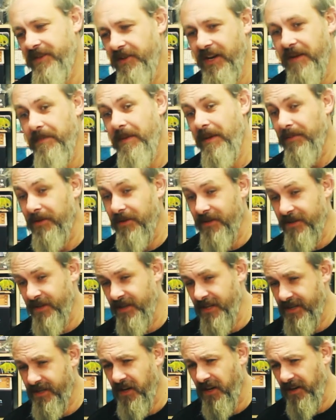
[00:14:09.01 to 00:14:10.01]
turning people into
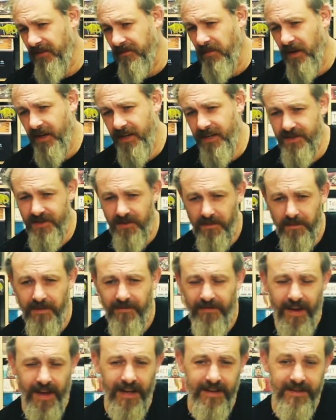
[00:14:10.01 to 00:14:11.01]
these kind of mindless zombie
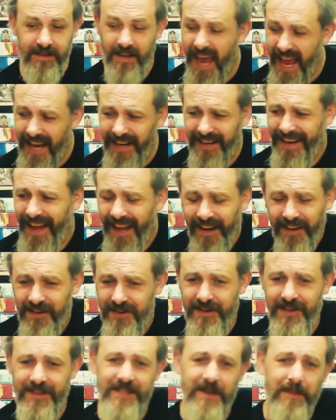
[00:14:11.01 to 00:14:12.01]
things helen hunt
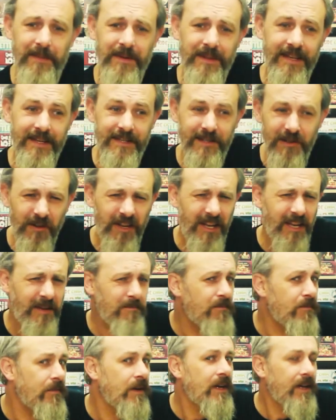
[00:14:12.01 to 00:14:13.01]
turns up in this
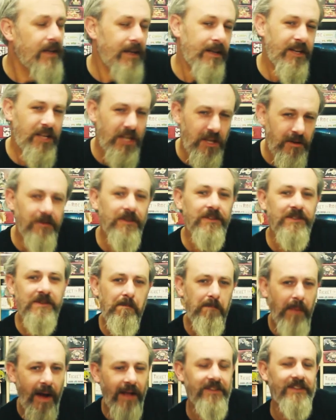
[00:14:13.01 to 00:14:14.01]
looking cute as a
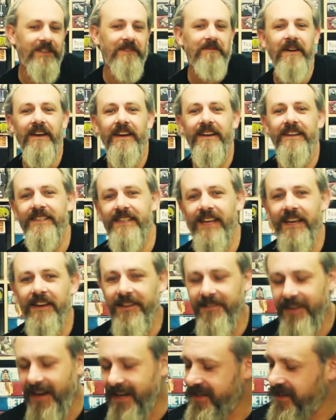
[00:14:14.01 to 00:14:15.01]
button, may I say,
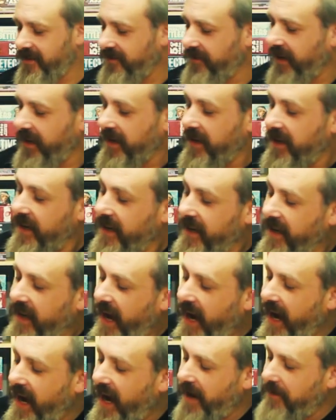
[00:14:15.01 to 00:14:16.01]
in an 80s thing.
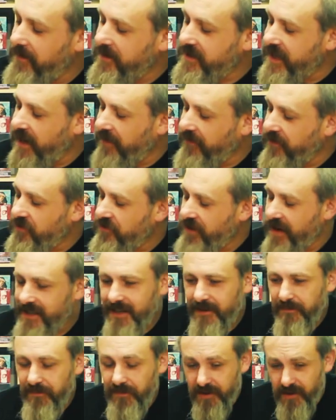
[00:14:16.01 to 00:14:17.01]
Um, as a love
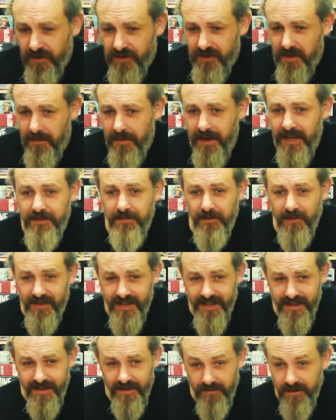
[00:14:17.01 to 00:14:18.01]
interest, we've got zombies, we've
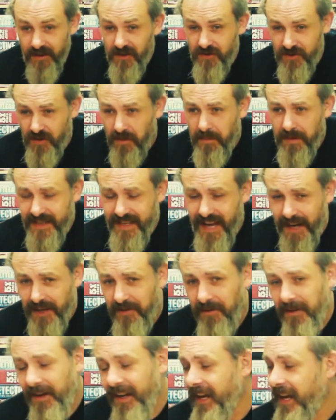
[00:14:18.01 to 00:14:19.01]
got, we've got a zombie
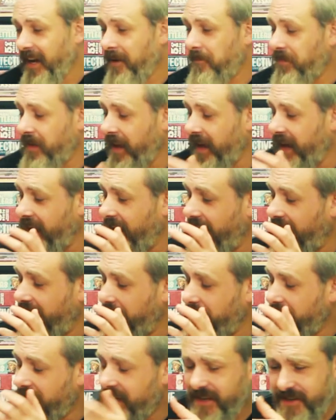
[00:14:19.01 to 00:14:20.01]
Santa in here.
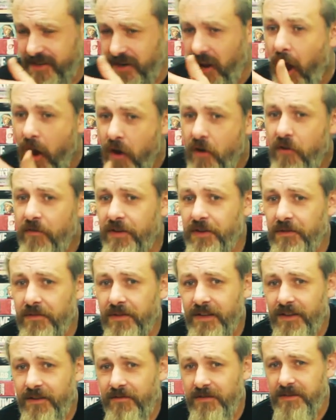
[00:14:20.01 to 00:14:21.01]
Uh, it doesn't overdo
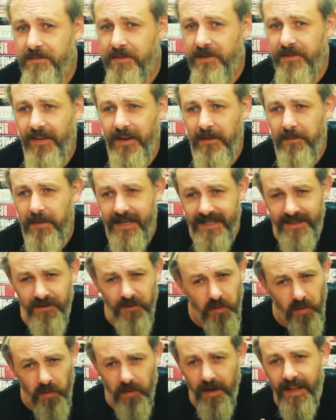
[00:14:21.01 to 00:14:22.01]
the Christmas thing, but it's
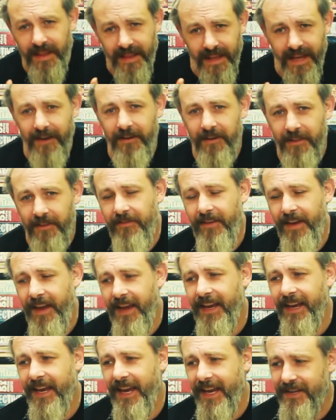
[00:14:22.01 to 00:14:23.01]
all in there, the
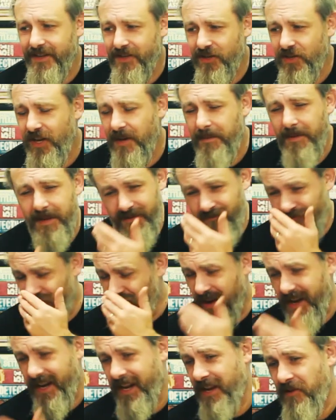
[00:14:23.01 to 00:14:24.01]
thing. It's cheap, it's
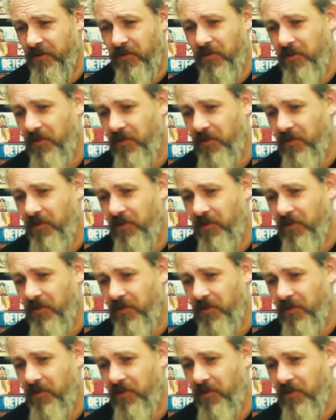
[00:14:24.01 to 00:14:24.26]
really